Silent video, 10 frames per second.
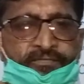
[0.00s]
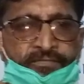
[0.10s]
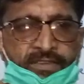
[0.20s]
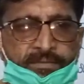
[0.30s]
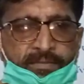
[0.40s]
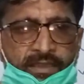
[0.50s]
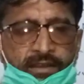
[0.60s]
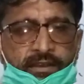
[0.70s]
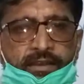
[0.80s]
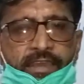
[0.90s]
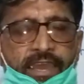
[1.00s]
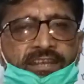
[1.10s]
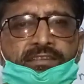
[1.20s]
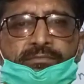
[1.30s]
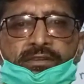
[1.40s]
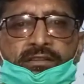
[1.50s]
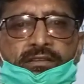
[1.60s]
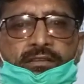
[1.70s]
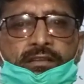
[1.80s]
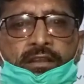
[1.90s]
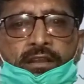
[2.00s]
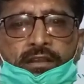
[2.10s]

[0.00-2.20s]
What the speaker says: female animal,